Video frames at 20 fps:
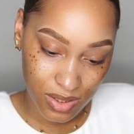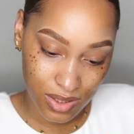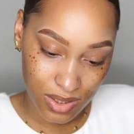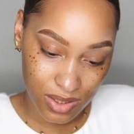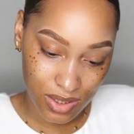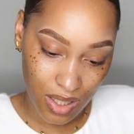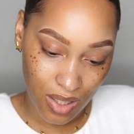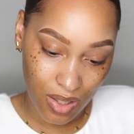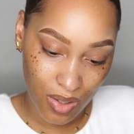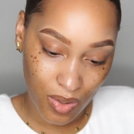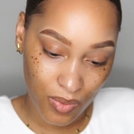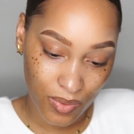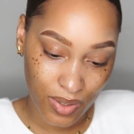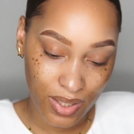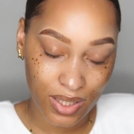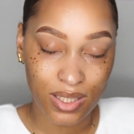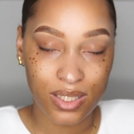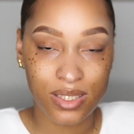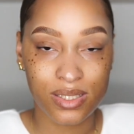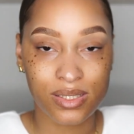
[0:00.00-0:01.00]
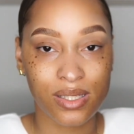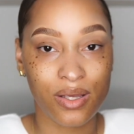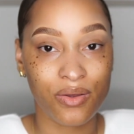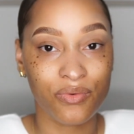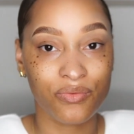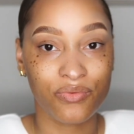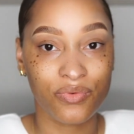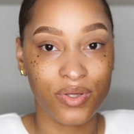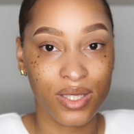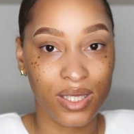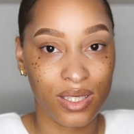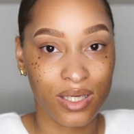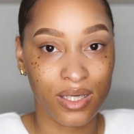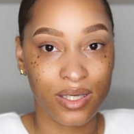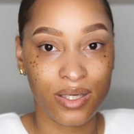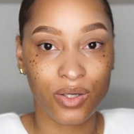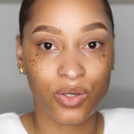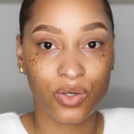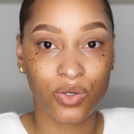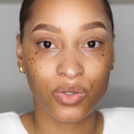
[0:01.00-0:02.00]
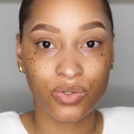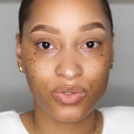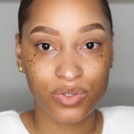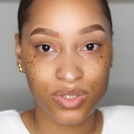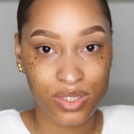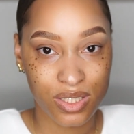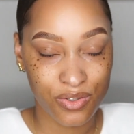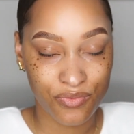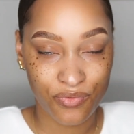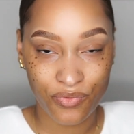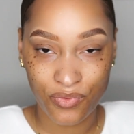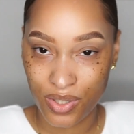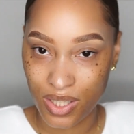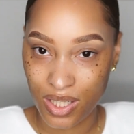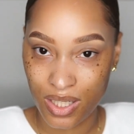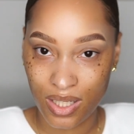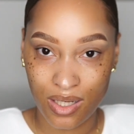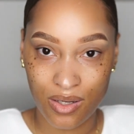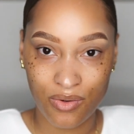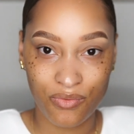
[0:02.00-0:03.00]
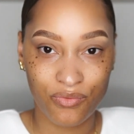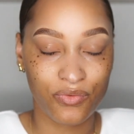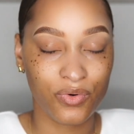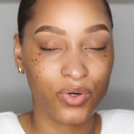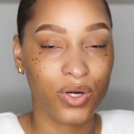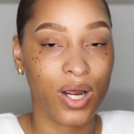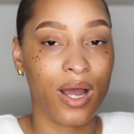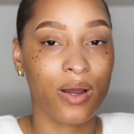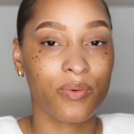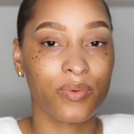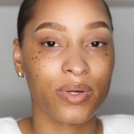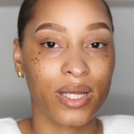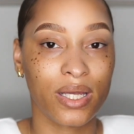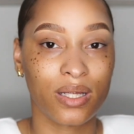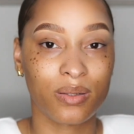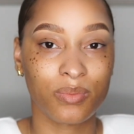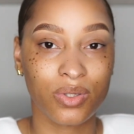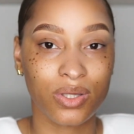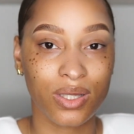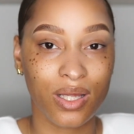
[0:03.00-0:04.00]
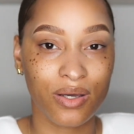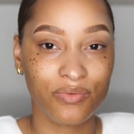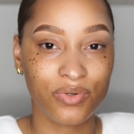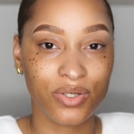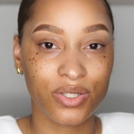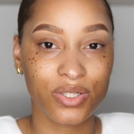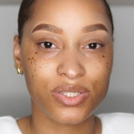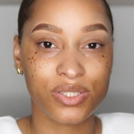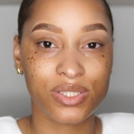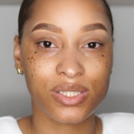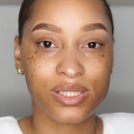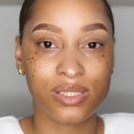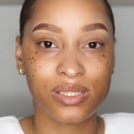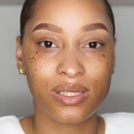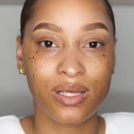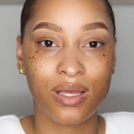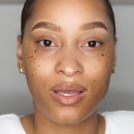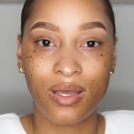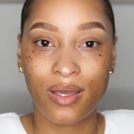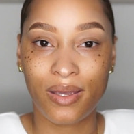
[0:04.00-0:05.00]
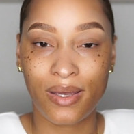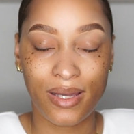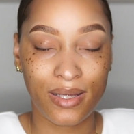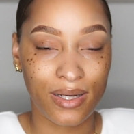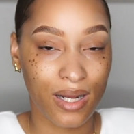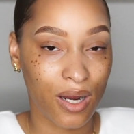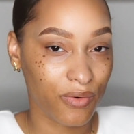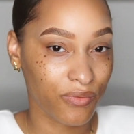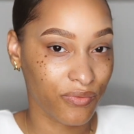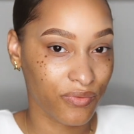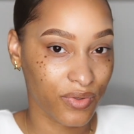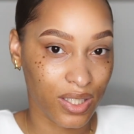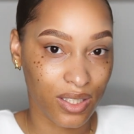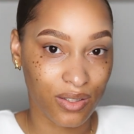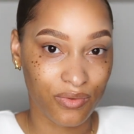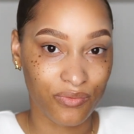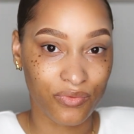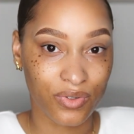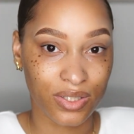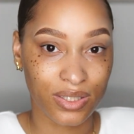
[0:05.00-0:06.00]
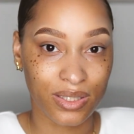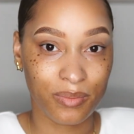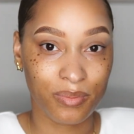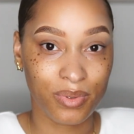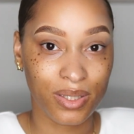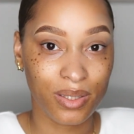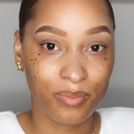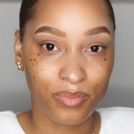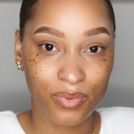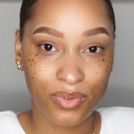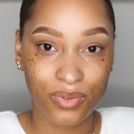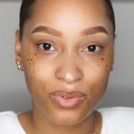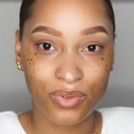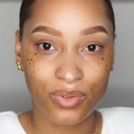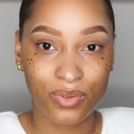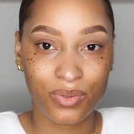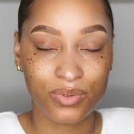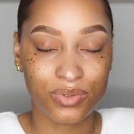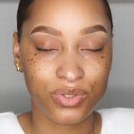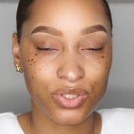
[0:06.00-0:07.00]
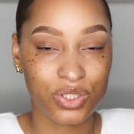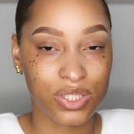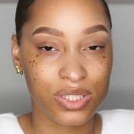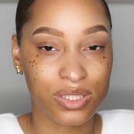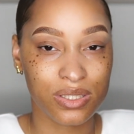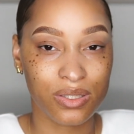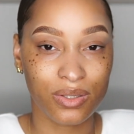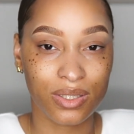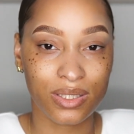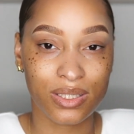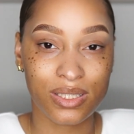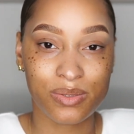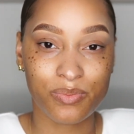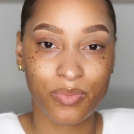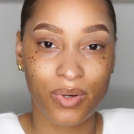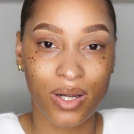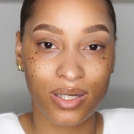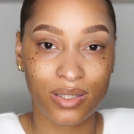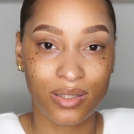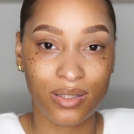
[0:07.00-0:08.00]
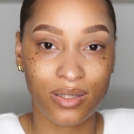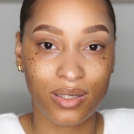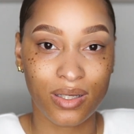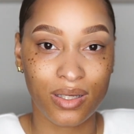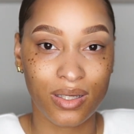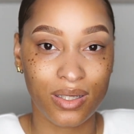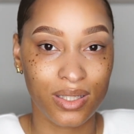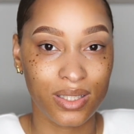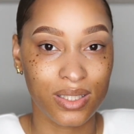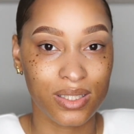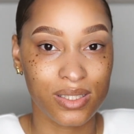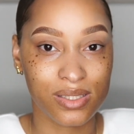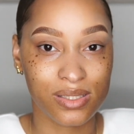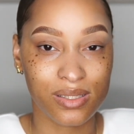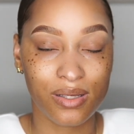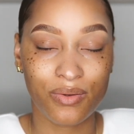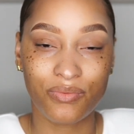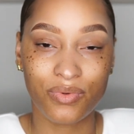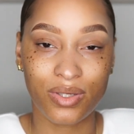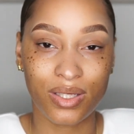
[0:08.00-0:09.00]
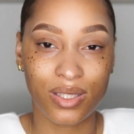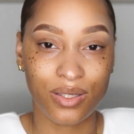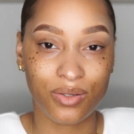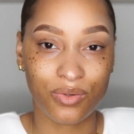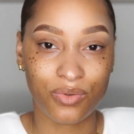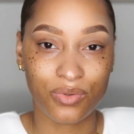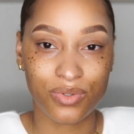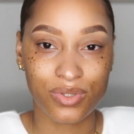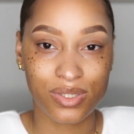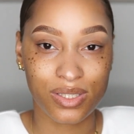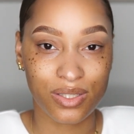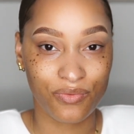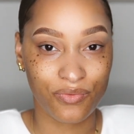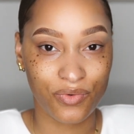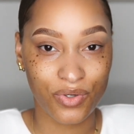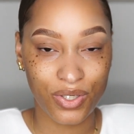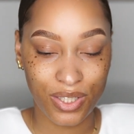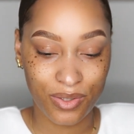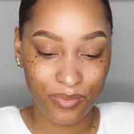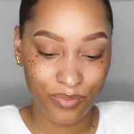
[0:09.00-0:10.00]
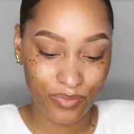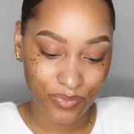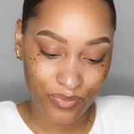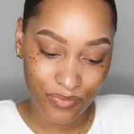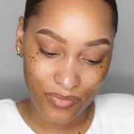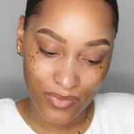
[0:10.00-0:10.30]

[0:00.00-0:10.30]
So it is vegan, cruelty-free for our animal lovers and our vegan-friendly people. Just know that this product is vegan, cruelty-free.